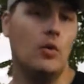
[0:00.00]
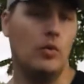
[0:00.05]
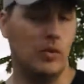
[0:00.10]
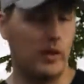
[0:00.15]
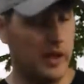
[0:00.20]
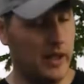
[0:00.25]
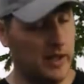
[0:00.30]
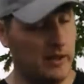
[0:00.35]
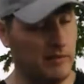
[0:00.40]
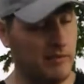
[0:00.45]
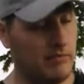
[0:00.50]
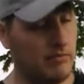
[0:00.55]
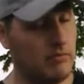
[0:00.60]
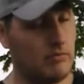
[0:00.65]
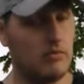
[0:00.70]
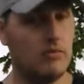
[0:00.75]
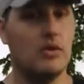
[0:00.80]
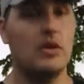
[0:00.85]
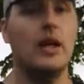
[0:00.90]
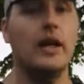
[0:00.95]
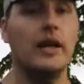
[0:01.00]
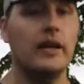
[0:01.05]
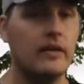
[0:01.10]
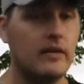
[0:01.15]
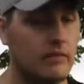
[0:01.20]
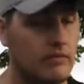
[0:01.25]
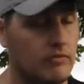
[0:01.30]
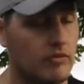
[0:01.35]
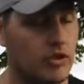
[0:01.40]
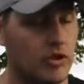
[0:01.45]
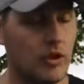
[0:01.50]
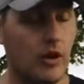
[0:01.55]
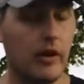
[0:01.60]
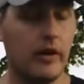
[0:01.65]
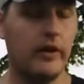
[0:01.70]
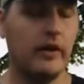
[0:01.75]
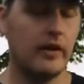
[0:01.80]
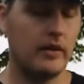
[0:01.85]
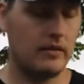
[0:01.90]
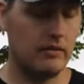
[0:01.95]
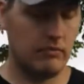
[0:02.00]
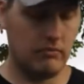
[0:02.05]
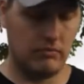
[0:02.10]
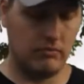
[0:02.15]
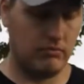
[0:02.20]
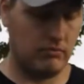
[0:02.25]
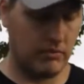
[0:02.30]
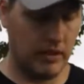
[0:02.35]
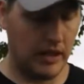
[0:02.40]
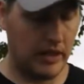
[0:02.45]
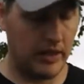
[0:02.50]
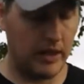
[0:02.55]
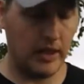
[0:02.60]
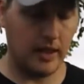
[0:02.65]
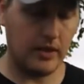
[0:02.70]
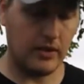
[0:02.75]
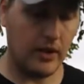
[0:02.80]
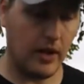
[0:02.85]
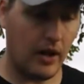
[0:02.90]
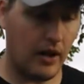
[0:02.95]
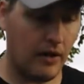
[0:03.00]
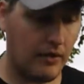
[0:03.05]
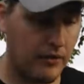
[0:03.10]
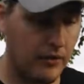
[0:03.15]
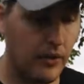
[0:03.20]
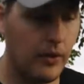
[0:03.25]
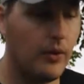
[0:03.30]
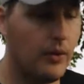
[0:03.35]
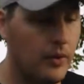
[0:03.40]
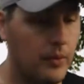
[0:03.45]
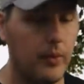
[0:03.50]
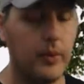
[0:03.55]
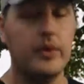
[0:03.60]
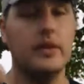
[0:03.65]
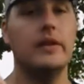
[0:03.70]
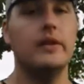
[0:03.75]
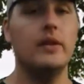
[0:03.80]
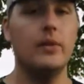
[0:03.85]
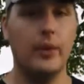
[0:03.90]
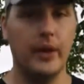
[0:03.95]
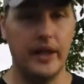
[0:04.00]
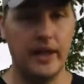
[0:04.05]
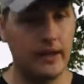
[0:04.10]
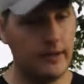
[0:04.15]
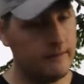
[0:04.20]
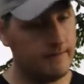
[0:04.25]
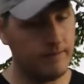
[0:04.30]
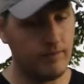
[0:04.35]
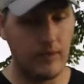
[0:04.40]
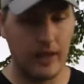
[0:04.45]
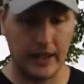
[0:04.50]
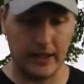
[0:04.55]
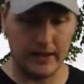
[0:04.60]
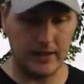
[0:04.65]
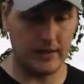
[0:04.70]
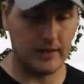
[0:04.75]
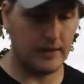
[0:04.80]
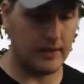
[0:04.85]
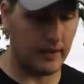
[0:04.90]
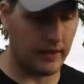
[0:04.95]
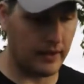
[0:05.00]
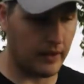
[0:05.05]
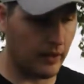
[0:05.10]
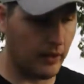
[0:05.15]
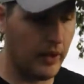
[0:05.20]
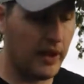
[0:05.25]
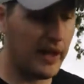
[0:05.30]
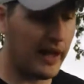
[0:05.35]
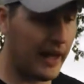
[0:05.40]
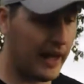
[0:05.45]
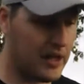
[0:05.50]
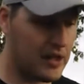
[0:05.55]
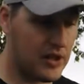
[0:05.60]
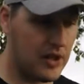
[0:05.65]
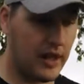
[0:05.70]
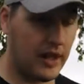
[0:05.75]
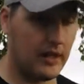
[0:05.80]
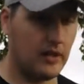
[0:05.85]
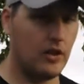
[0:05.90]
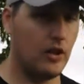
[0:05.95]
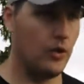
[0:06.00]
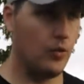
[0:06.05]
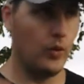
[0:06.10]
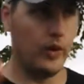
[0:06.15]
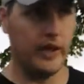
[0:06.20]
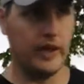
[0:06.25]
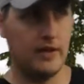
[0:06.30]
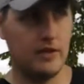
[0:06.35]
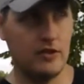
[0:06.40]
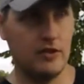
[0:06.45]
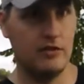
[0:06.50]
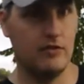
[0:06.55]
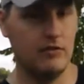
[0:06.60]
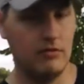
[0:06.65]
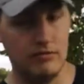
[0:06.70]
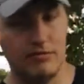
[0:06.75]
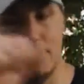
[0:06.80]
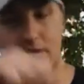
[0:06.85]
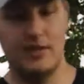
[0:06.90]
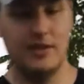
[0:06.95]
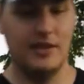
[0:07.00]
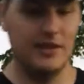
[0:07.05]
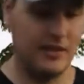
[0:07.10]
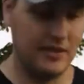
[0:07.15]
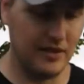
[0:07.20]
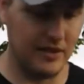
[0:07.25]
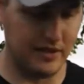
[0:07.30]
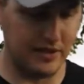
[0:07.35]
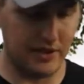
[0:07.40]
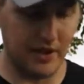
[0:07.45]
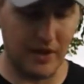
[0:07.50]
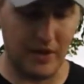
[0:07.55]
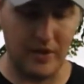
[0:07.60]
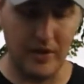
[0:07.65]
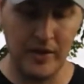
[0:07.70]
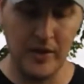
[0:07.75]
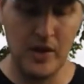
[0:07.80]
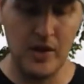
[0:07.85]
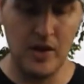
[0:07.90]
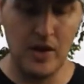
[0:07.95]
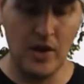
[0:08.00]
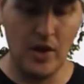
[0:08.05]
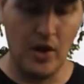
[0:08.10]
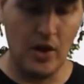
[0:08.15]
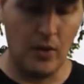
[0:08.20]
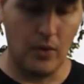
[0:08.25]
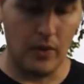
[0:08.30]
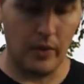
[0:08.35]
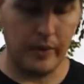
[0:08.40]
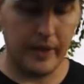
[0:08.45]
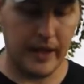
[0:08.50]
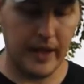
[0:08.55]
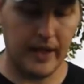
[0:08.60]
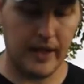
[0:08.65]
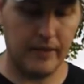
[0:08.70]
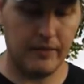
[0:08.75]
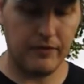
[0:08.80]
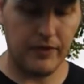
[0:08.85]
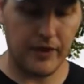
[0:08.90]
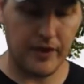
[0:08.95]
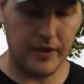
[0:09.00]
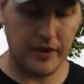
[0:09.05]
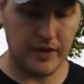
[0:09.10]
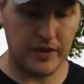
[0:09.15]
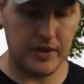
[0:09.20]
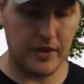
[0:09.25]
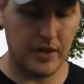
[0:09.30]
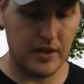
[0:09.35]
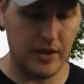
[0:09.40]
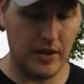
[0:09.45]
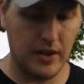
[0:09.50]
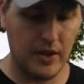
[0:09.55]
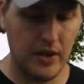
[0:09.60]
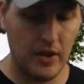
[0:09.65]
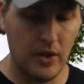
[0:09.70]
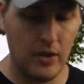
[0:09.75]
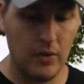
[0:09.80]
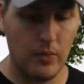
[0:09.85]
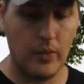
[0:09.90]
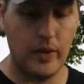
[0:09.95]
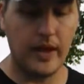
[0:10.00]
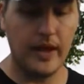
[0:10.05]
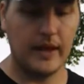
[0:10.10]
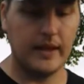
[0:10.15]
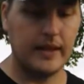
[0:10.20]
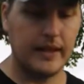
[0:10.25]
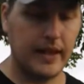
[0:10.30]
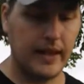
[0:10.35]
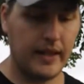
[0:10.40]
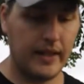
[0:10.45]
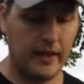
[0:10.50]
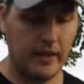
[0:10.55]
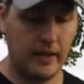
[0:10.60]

can get started and kicked off within the week. That's hashtag 2 weeks. So what we got up first, we got that